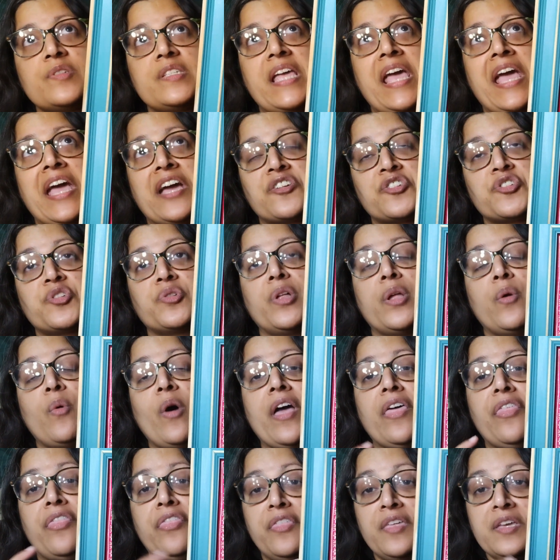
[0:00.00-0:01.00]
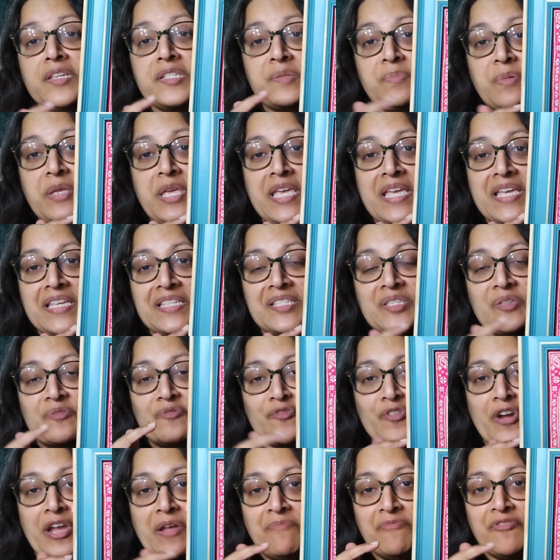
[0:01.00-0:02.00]
actually why this piece, the
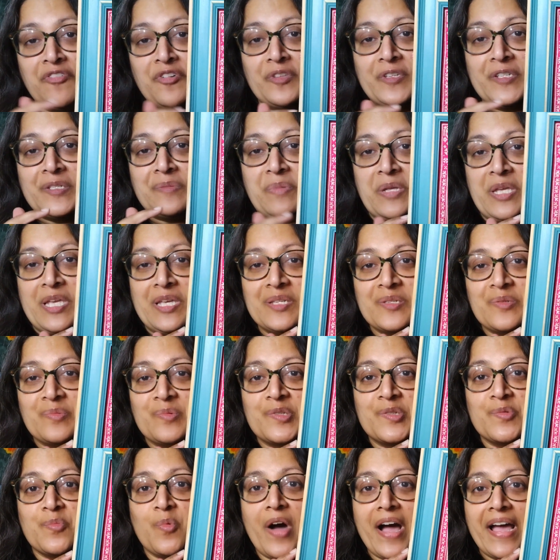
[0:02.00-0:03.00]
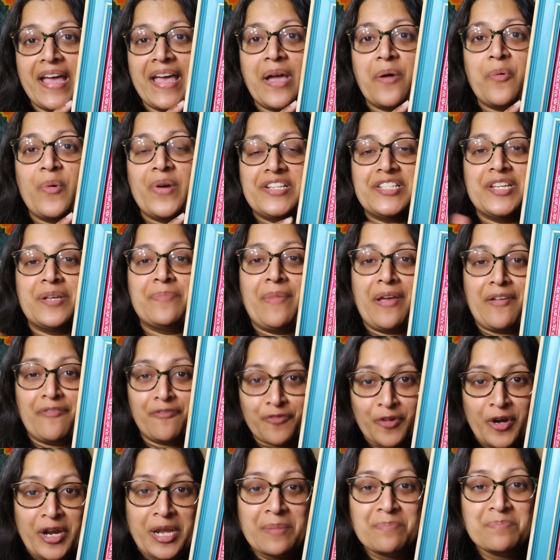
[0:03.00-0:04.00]
frame for this piece, was why I went on my
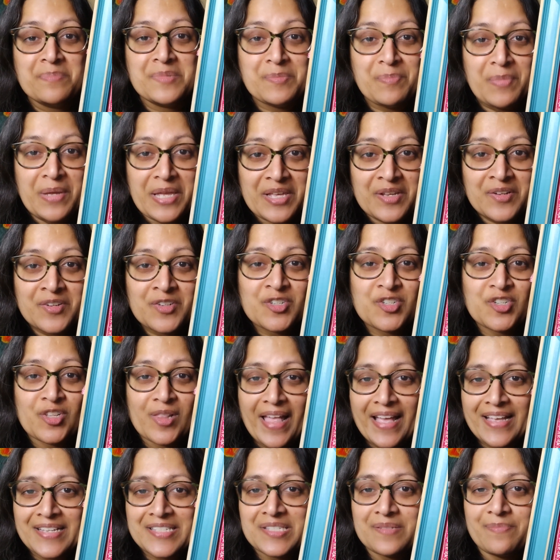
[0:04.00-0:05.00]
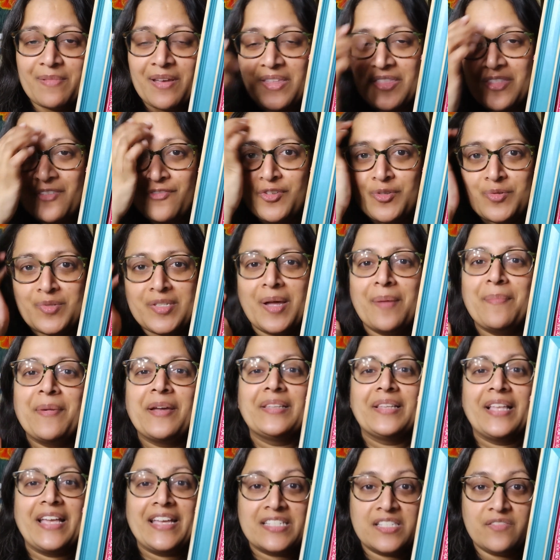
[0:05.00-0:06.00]
frames binge last month. If you saw my
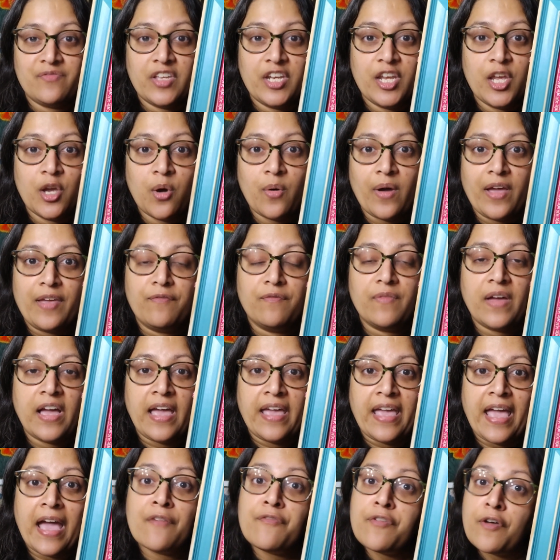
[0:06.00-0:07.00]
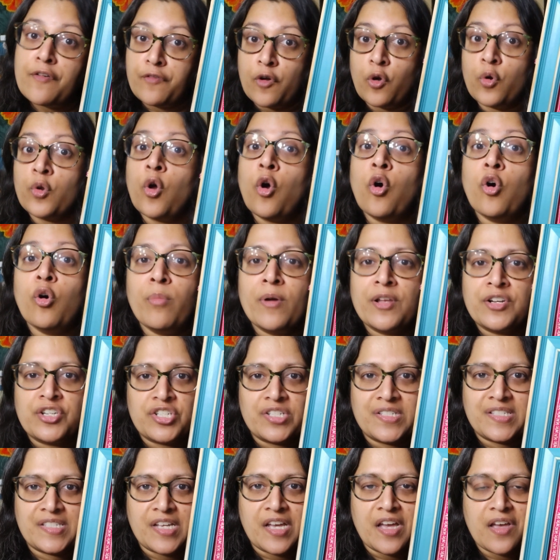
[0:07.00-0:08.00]
last video, I FFO'd a whole bunch
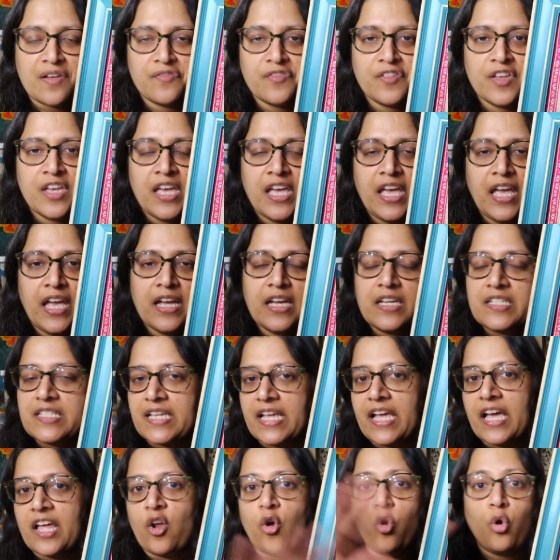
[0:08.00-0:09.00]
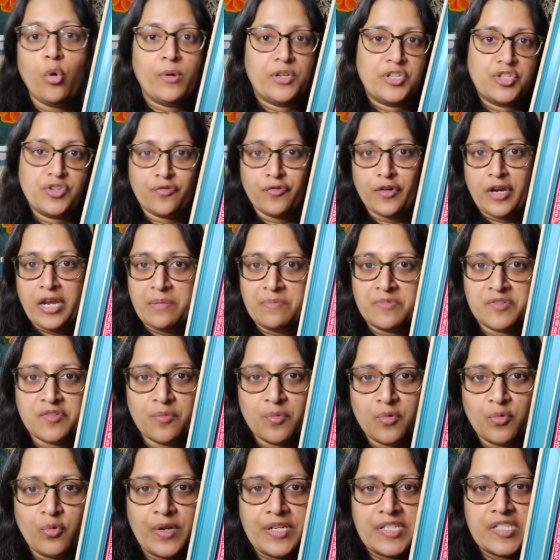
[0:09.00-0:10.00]
of stuff because I got a whole bunch of frames
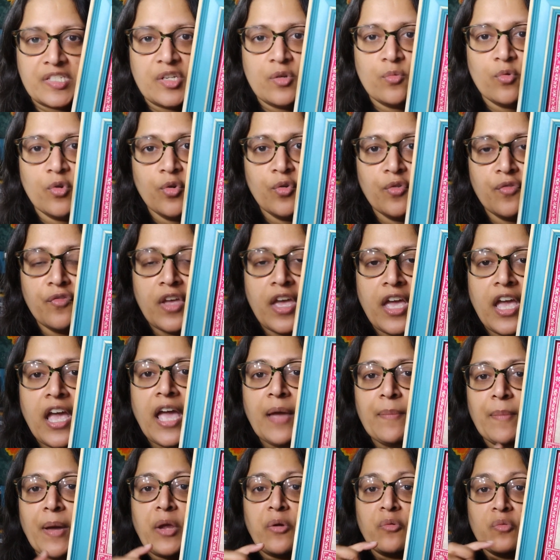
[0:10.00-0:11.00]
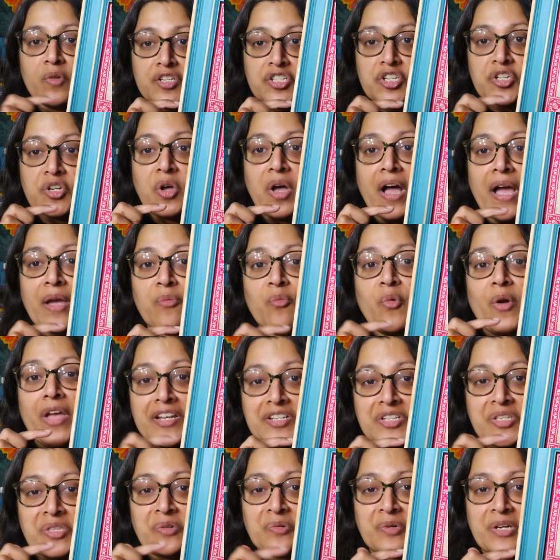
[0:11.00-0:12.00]
from the Rusty Roof. My original, I went
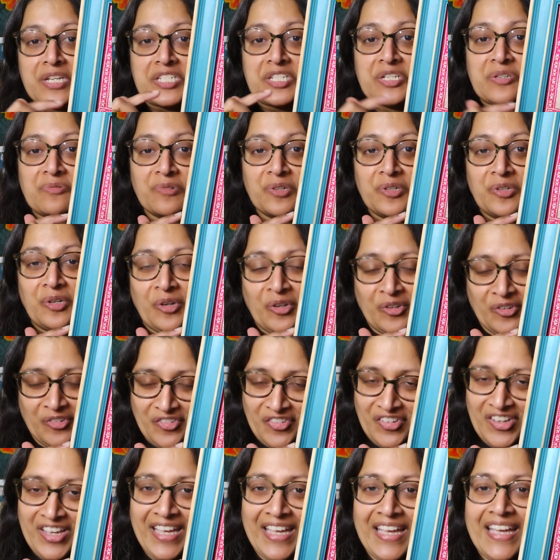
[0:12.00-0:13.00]
to the Rusty Roof